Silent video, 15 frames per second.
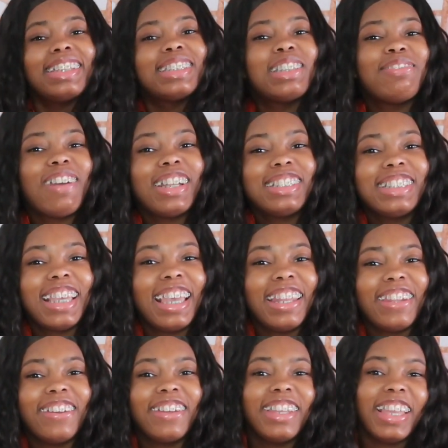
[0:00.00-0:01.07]
to my
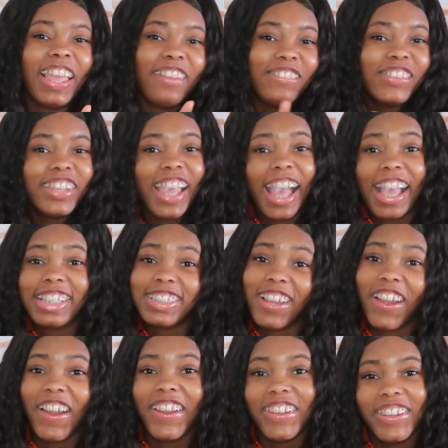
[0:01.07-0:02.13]
channel. If you guys
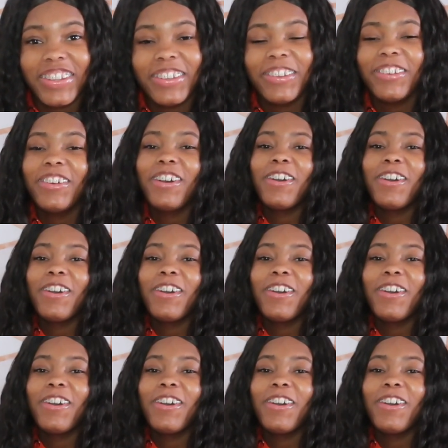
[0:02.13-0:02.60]
are new,